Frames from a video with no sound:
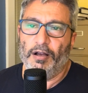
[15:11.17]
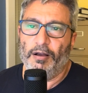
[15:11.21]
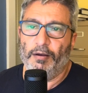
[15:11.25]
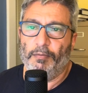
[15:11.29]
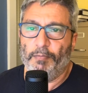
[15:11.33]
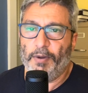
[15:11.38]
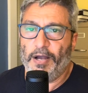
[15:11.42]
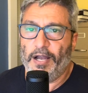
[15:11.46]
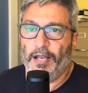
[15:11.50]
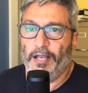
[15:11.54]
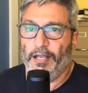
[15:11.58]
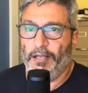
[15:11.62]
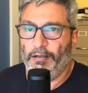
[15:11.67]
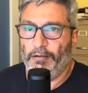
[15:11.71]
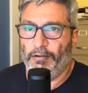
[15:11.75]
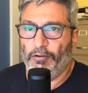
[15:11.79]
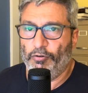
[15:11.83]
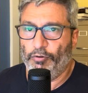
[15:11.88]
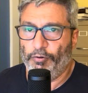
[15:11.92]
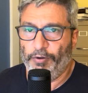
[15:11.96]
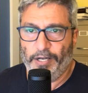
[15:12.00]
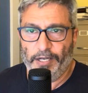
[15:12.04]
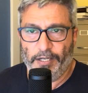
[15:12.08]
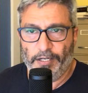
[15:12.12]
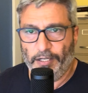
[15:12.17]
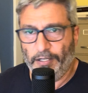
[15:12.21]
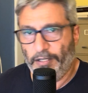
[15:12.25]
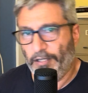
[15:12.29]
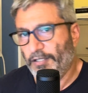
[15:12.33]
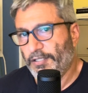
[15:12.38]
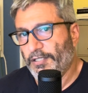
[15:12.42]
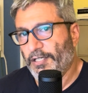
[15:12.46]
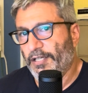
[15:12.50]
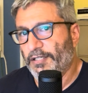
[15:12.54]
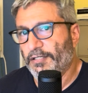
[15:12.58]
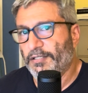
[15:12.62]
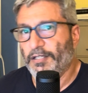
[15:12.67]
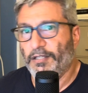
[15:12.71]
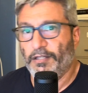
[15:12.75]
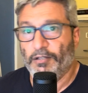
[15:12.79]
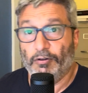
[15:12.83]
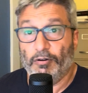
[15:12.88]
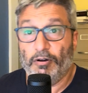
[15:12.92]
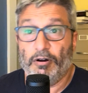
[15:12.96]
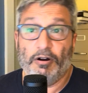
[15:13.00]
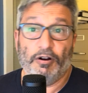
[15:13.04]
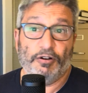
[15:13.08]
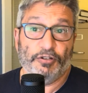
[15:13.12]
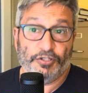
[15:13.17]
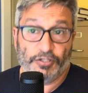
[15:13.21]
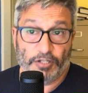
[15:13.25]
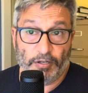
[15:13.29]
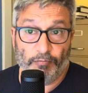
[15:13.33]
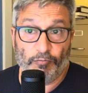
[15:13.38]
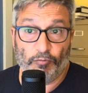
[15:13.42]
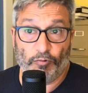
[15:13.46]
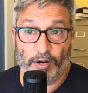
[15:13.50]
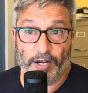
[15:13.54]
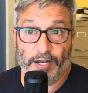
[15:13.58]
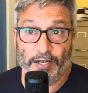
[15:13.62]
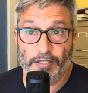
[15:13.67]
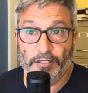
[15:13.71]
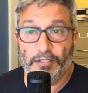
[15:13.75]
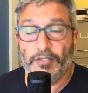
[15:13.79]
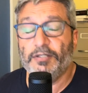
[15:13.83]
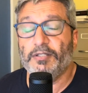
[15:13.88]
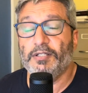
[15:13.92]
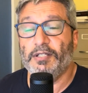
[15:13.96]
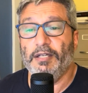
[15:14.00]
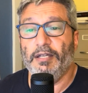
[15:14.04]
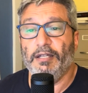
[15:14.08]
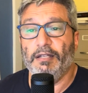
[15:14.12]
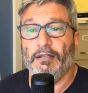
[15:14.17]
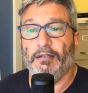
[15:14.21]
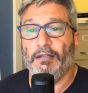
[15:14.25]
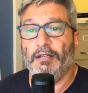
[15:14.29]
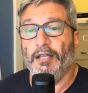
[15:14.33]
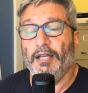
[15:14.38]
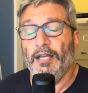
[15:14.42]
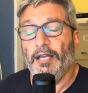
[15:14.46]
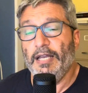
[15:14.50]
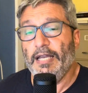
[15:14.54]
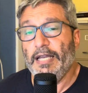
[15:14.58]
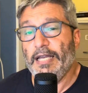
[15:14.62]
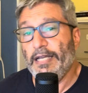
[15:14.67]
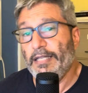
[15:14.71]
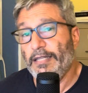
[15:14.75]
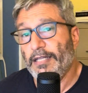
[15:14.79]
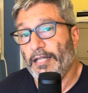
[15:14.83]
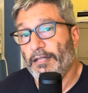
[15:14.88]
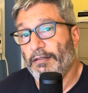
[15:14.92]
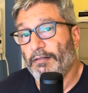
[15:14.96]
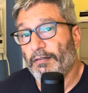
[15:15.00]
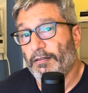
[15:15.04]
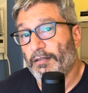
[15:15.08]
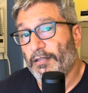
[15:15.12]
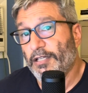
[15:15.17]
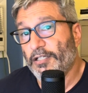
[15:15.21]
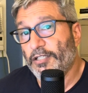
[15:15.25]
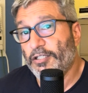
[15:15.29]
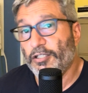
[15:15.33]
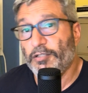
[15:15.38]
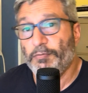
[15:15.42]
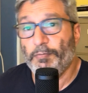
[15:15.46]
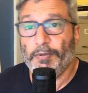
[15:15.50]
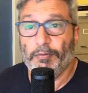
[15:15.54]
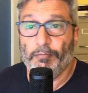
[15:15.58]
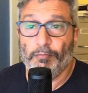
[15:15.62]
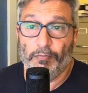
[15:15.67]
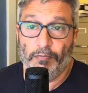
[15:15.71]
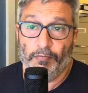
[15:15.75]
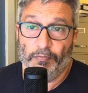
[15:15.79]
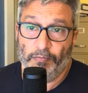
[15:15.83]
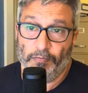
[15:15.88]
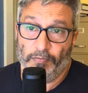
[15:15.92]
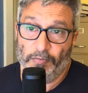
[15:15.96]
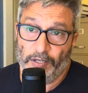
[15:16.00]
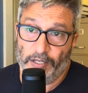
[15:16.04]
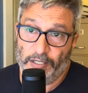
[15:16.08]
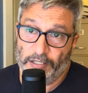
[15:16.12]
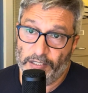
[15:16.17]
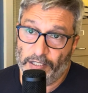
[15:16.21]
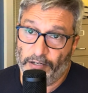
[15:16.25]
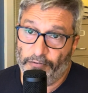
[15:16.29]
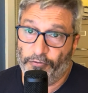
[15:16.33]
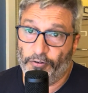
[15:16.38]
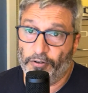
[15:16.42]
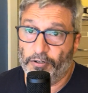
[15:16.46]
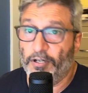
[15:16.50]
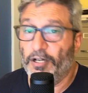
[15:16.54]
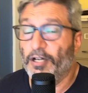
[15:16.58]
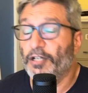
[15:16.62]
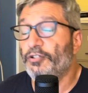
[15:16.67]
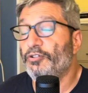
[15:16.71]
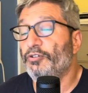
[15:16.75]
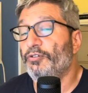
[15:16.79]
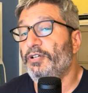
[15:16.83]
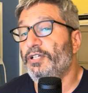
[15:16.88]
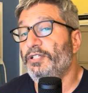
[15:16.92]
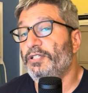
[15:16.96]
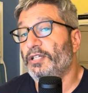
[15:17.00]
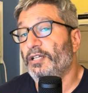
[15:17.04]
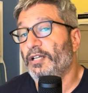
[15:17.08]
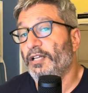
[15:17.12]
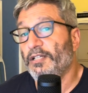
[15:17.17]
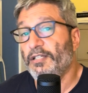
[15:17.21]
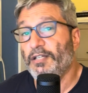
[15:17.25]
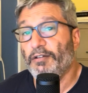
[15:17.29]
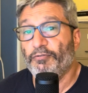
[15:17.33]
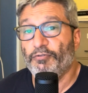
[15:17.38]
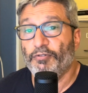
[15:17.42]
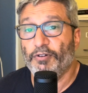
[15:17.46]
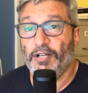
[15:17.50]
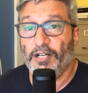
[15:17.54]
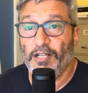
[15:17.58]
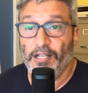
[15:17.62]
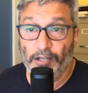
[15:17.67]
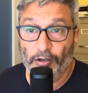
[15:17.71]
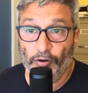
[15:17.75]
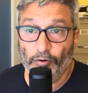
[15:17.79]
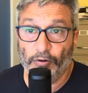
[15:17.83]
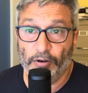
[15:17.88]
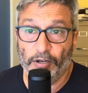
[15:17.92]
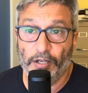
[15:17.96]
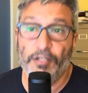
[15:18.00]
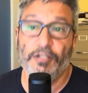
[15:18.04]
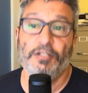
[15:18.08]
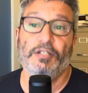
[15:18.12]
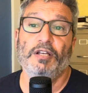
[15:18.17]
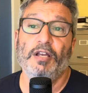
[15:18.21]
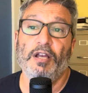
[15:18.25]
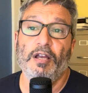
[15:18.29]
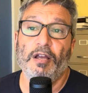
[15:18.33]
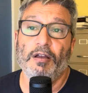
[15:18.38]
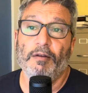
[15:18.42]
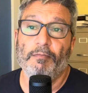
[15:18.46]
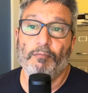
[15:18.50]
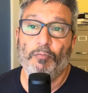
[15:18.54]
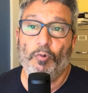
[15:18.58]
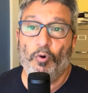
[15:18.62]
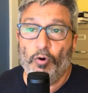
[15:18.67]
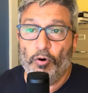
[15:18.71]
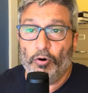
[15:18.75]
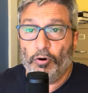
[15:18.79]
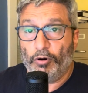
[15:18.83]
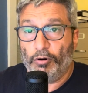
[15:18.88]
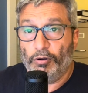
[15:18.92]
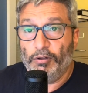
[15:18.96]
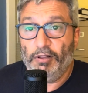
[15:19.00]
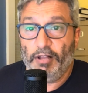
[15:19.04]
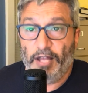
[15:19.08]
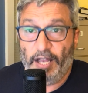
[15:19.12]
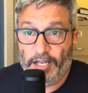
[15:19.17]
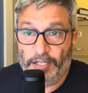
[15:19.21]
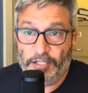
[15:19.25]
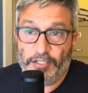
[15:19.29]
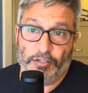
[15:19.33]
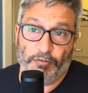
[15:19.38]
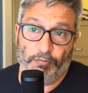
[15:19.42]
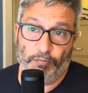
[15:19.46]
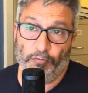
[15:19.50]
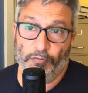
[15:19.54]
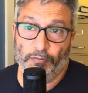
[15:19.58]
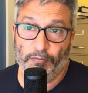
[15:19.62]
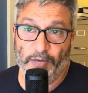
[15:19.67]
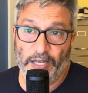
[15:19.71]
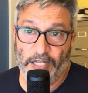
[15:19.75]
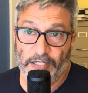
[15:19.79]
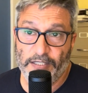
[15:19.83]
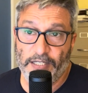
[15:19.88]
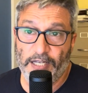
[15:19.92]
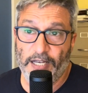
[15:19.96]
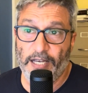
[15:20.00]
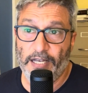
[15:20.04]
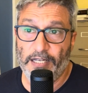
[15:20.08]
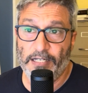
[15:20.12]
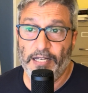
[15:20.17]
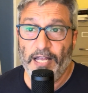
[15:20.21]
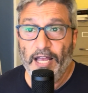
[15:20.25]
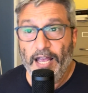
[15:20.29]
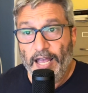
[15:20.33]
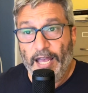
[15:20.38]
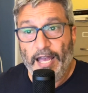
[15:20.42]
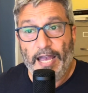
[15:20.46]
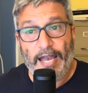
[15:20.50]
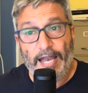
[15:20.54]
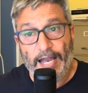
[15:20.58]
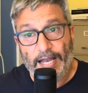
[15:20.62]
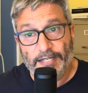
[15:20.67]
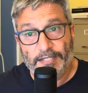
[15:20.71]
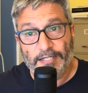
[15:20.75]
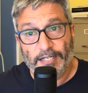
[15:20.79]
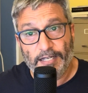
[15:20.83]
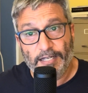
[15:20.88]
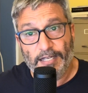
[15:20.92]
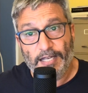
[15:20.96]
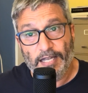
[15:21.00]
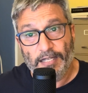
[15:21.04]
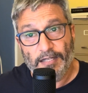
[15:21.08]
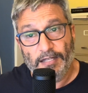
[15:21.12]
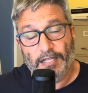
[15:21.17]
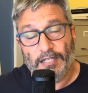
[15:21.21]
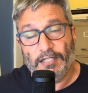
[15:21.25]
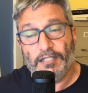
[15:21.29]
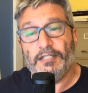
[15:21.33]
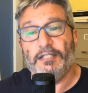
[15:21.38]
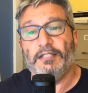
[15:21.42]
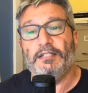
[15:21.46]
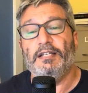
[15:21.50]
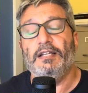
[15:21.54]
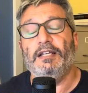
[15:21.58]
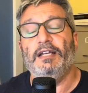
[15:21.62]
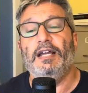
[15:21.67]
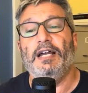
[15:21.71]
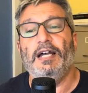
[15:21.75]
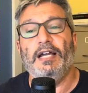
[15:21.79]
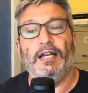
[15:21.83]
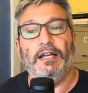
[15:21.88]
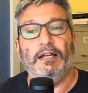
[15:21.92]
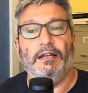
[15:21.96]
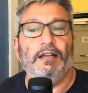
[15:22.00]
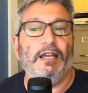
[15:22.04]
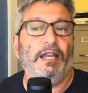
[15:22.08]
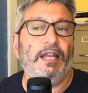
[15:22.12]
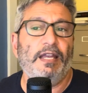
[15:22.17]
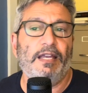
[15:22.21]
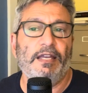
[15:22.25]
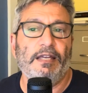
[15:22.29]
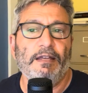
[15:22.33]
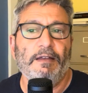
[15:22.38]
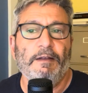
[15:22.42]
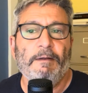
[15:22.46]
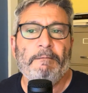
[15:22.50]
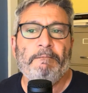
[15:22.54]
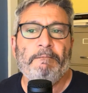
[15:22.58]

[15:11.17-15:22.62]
by creating the sense that there are some rights and that this has been in different countries and in different eras more or less maintained as, again, this a